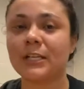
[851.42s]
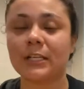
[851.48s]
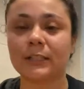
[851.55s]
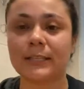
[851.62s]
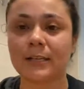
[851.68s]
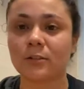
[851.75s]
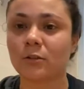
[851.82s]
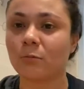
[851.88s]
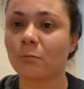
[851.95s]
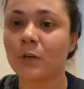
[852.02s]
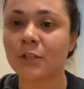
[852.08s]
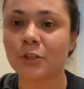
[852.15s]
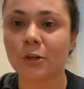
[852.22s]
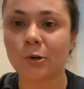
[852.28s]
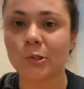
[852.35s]
that so
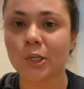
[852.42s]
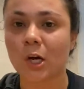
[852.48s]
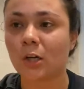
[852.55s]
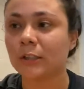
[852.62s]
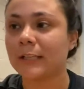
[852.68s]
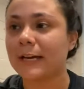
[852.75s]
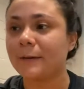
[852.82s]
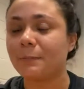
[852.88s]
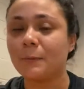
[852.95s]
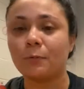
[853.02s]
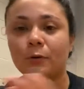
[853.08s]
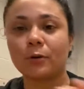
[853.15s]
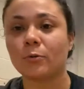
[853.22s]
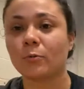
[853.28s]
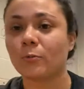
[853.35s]
much, Coach Hong. Like, people
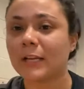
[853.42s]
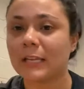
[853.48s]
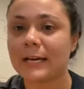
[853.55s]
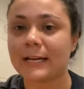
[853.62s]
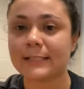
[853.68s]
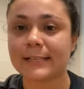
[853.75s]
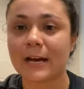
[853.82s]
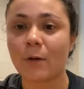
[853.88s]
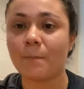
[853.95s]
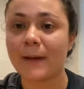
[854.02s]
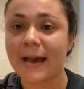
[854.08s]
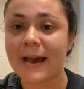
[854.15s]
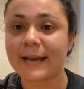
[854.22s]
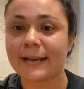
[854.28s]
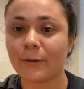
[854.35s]
don't realize how
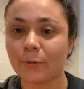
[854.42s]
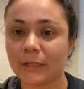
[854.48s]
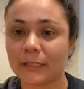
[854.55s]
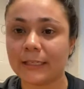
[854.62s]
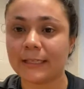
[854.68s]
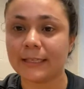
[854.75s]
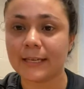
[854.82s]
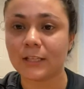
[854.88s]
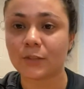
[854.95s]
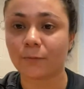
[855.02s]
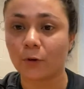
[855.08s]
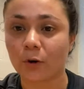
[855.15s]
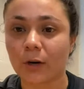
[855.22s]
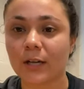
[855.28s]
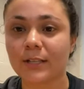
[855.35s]
bad it really is
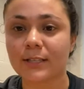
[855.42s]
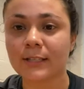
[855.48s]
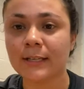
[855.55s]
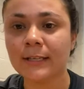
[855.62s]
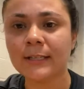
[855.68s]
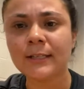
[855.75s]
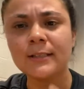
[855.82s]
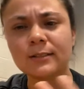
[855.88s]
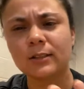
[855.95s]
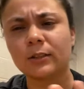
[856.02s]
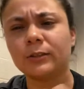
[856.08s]
for us. So, you